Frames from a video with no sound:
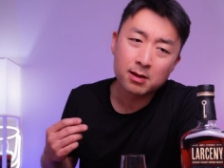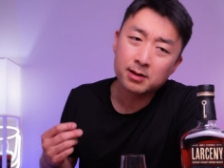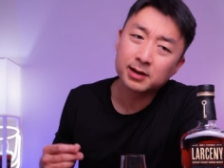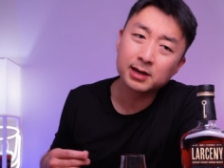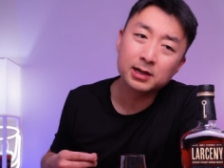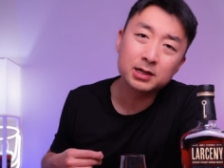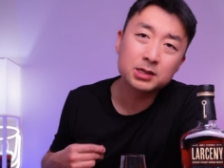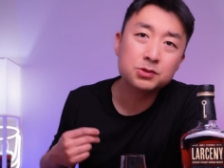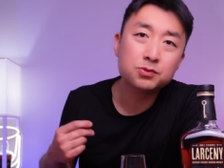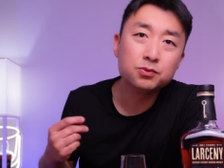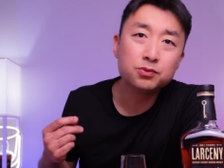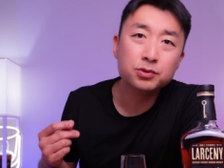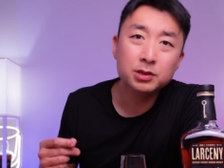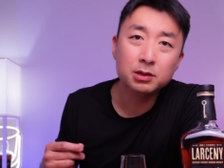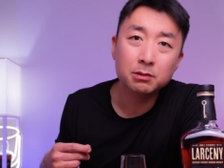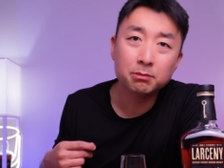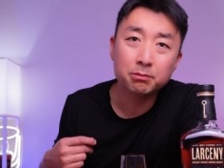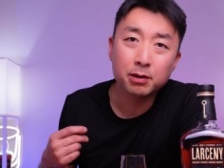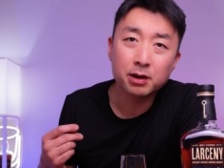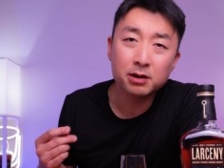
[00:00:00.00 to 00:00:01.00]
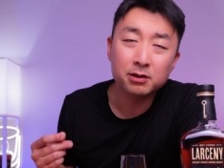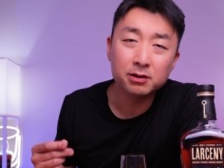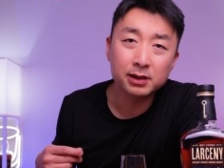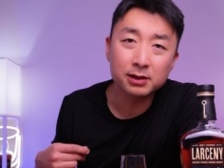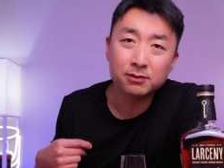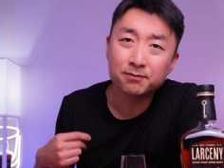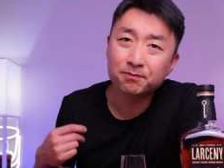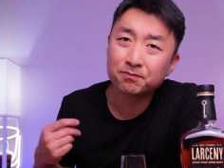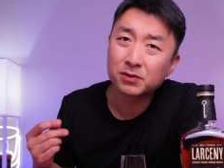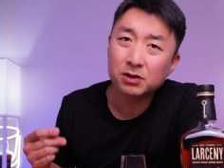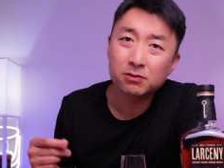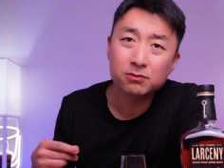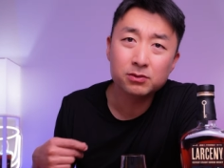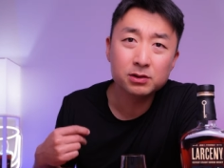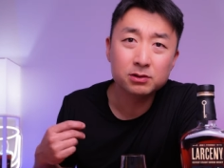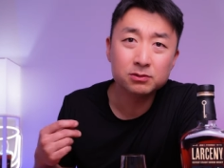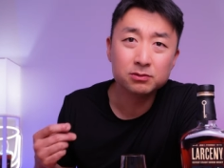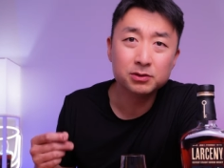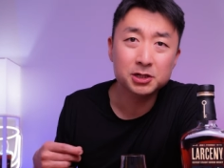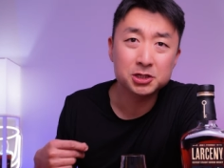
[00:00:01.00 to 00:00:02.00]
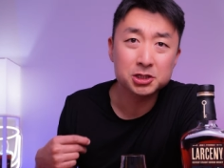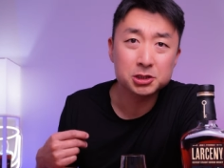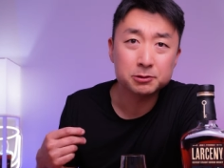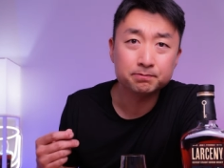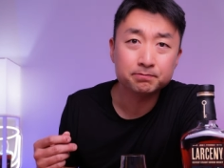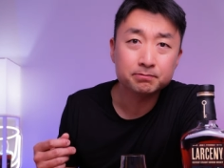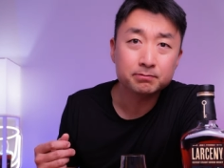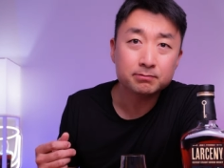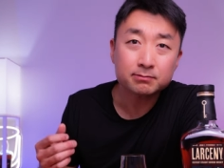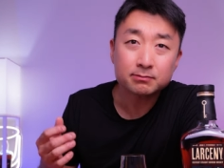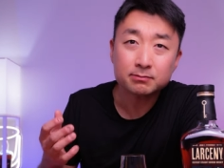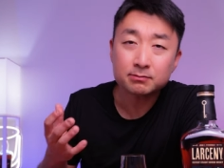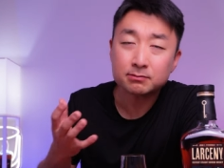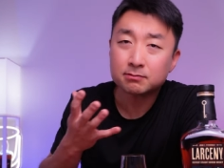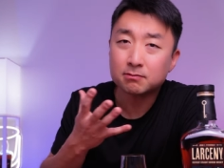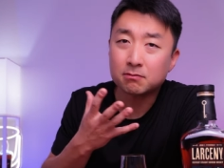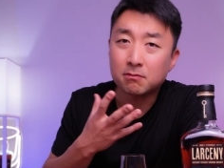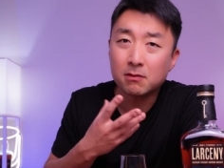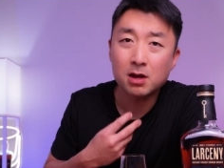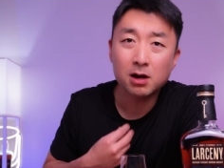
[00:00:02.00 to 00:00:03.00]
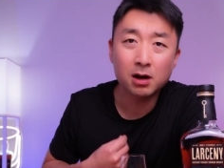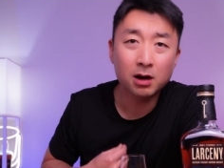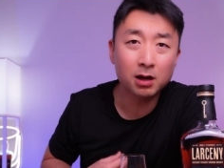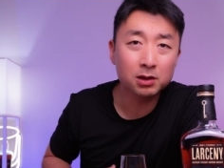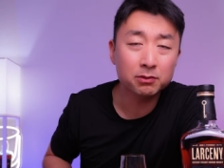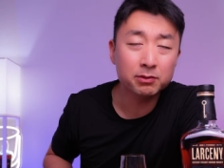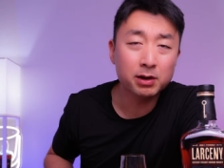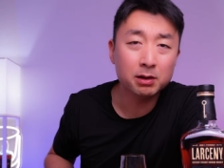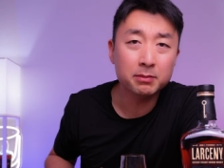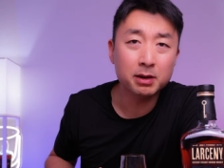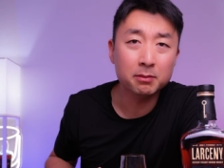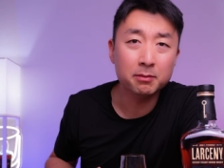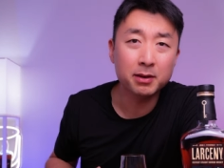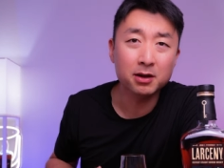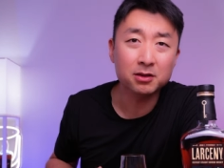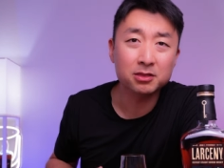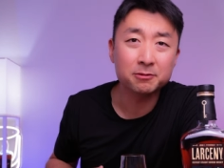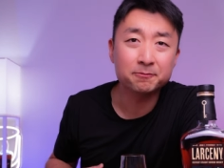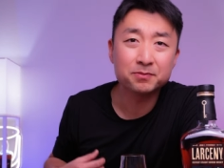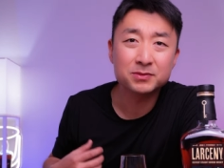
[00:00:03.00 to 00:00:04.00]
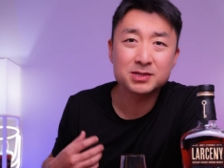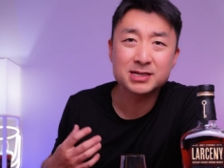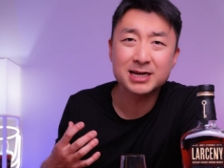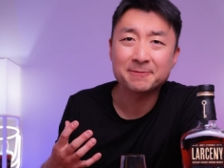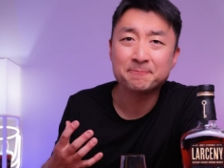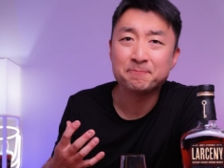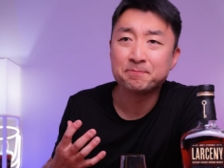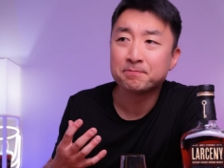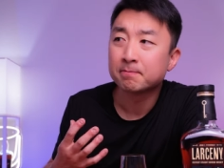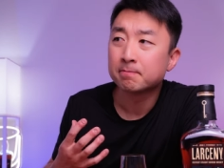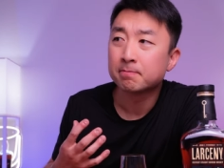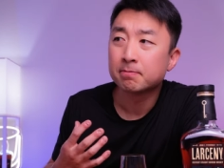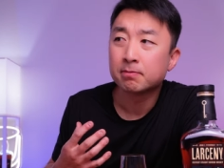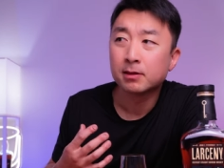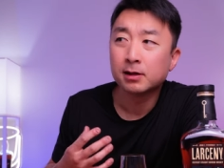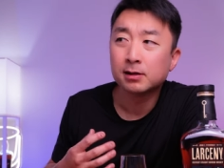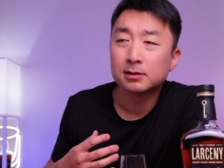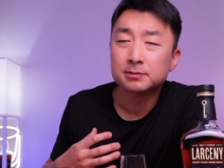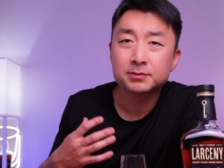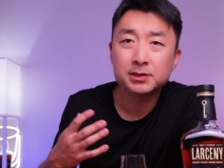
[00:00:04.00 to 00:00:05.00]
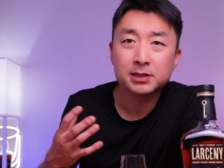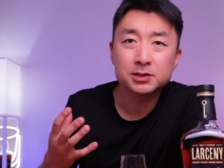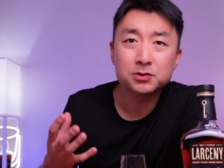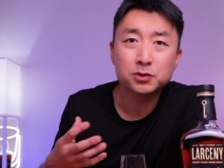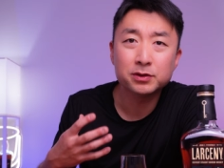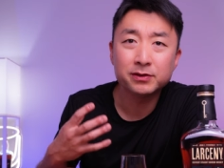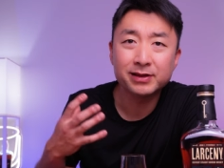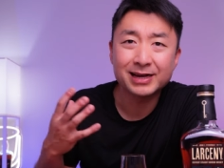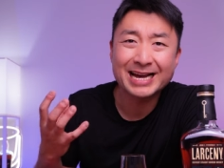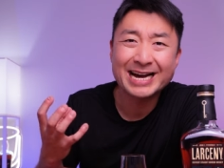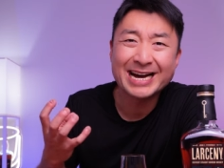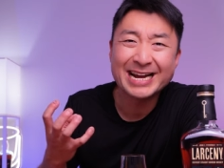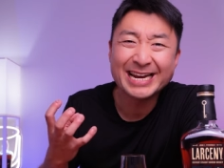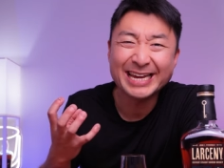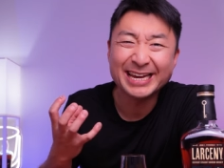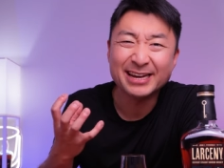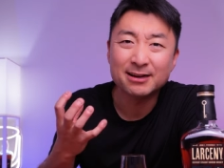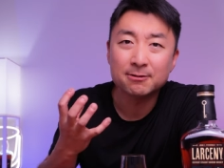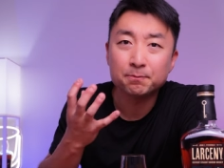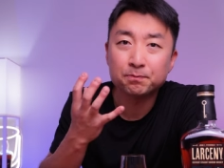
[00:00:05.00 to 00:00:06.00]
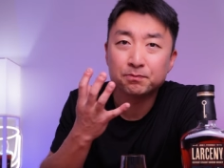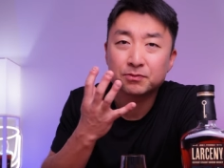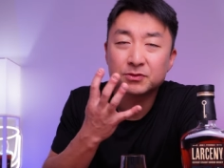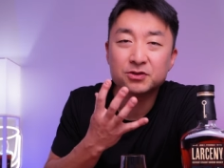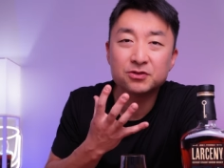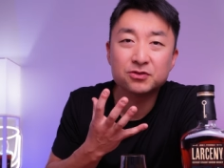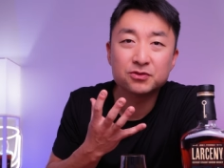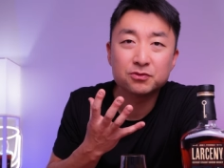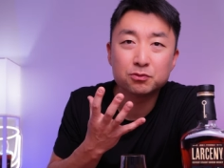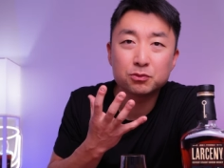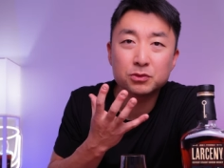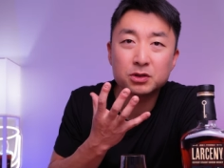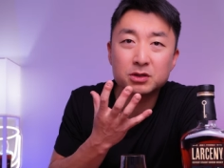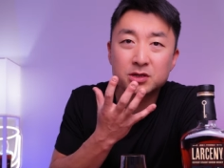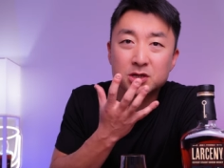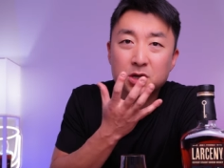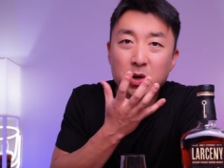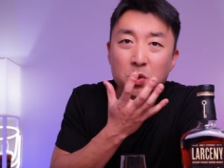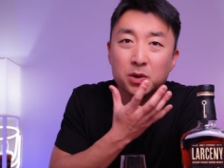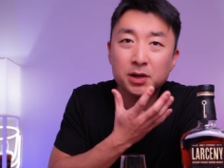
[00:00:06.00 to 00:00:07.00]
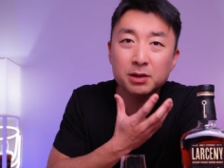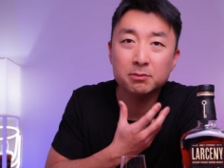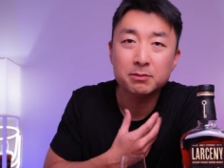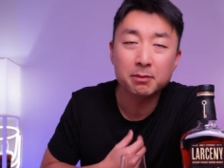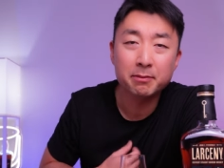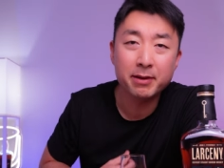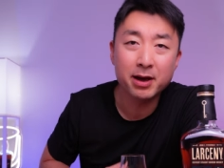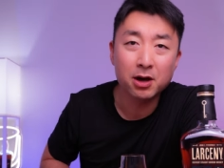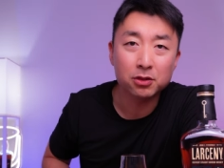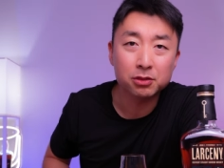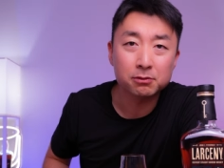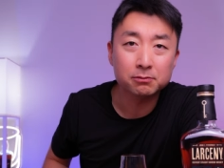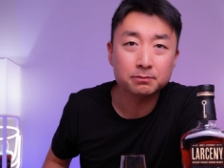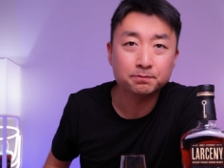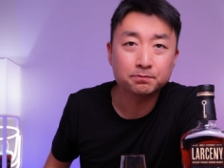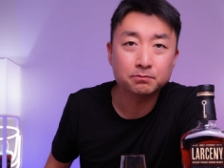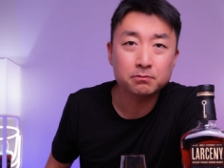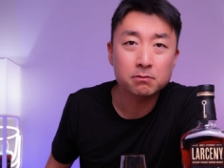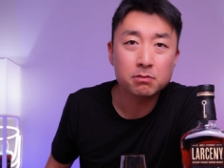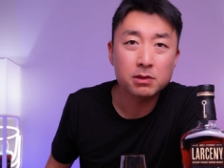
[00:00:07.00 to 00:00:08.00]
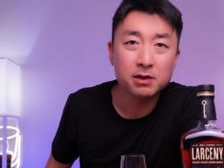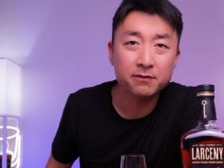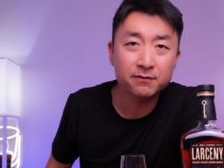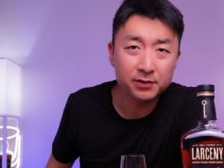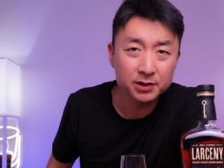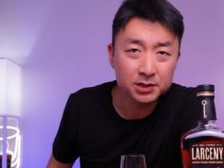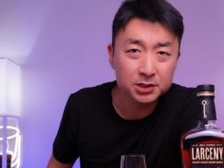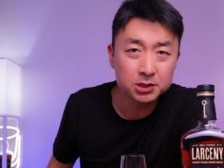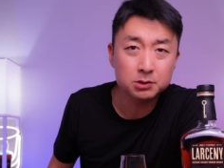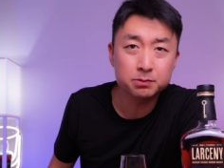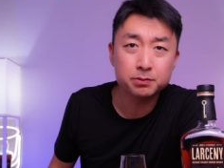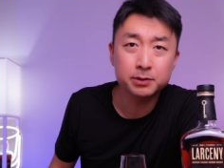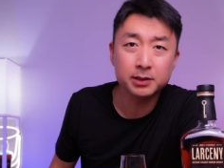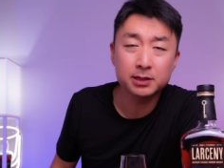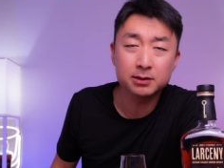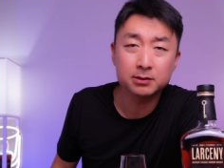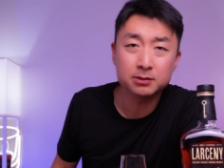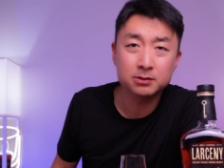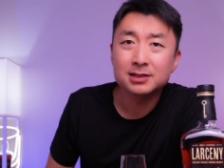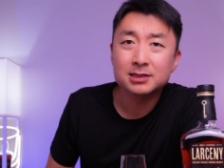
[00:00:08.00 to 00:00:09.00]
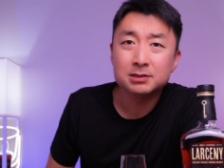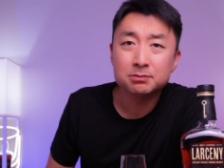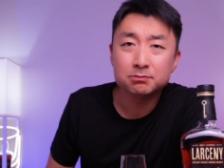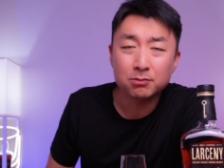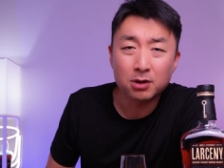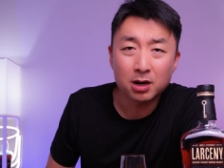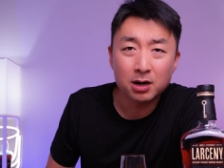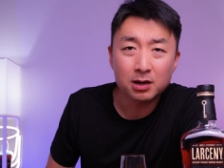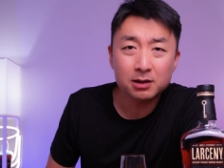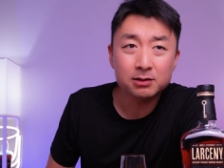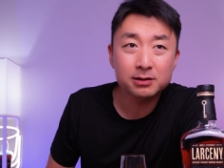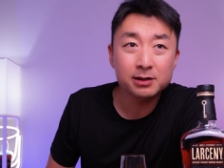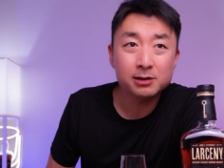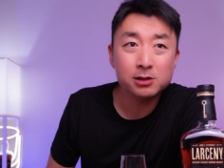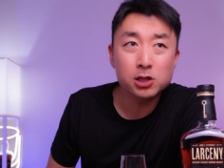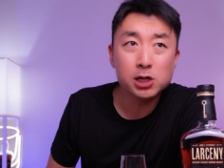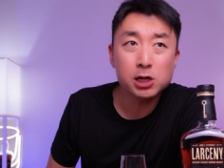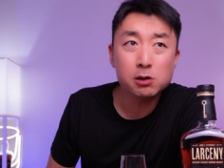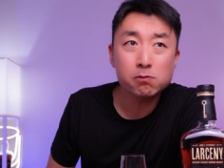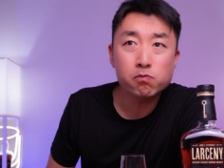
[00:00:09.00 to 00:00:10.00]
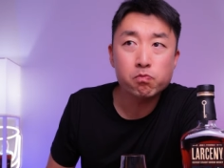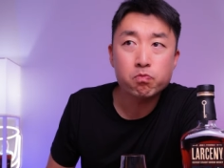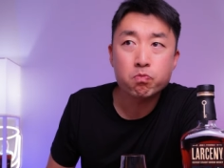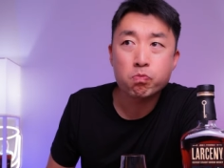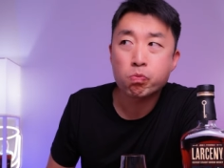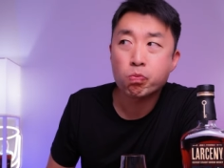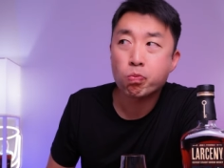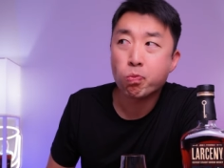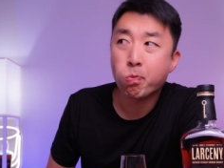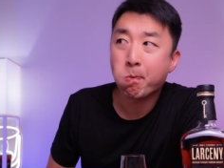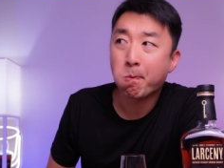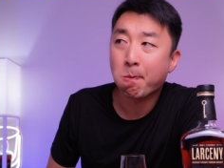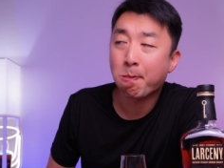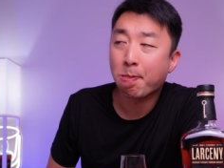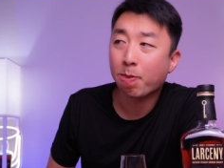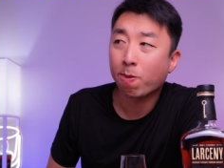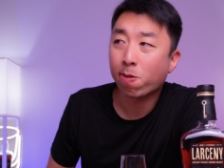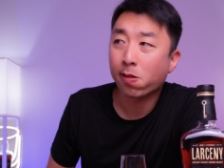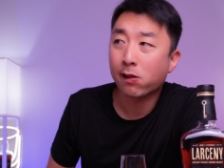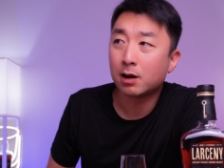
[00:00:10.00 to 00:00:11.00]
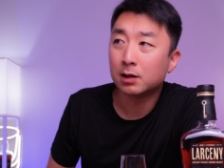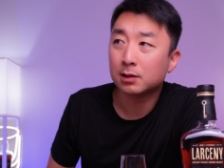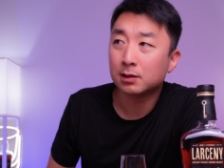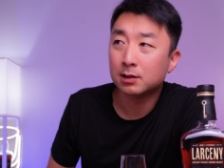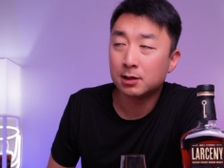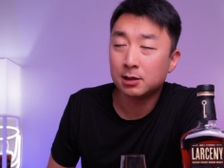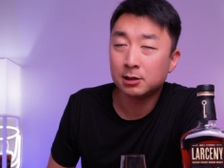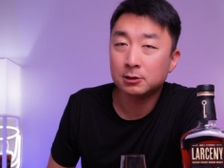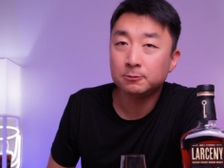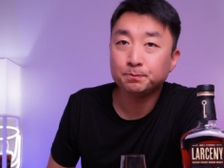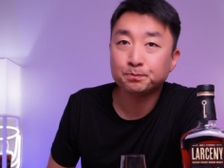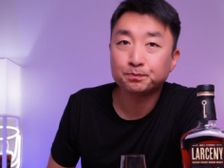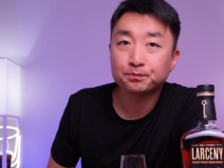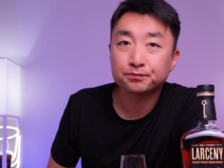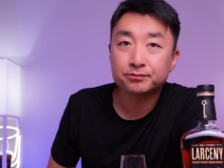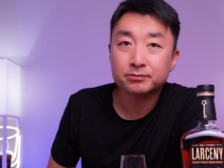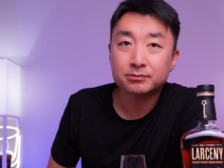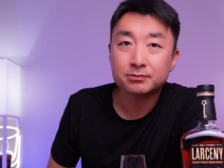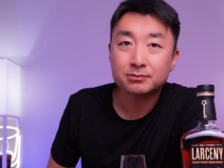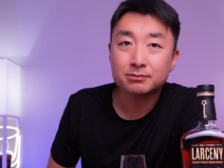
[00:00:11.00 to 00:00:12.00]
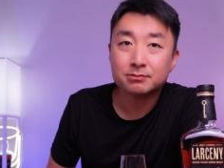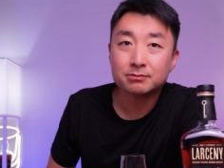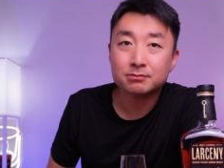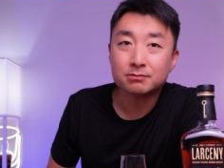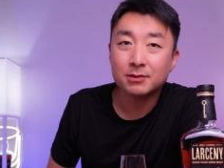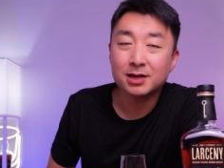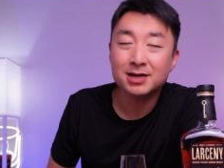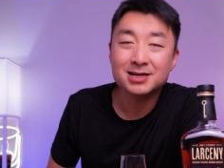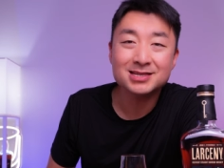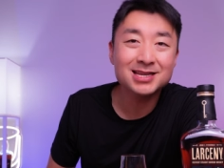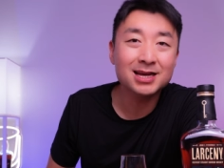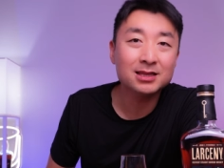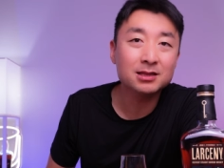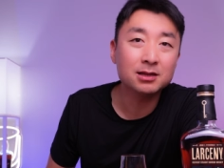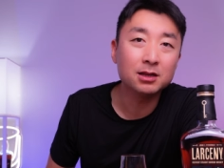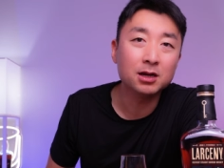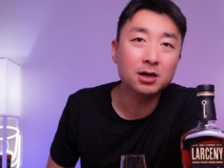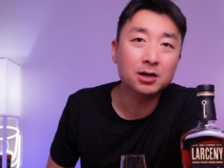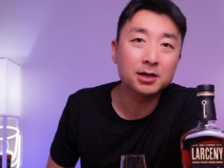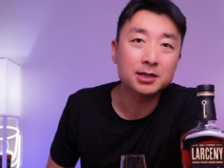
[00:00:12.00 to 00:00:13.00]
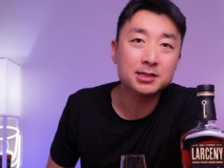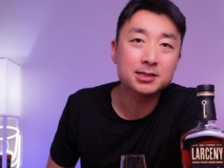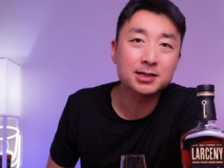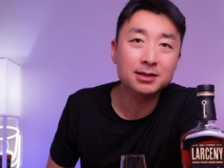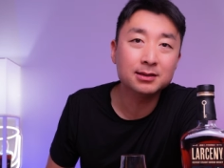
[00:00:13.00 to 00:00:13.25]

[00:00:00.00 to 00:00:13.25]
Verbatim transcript: Again, it's real buttery, real rich, all around my mouth. It's like, it's like sort of like honey, just coating my mouth. And finish is pretty good. It's moderately long. That's not the longest.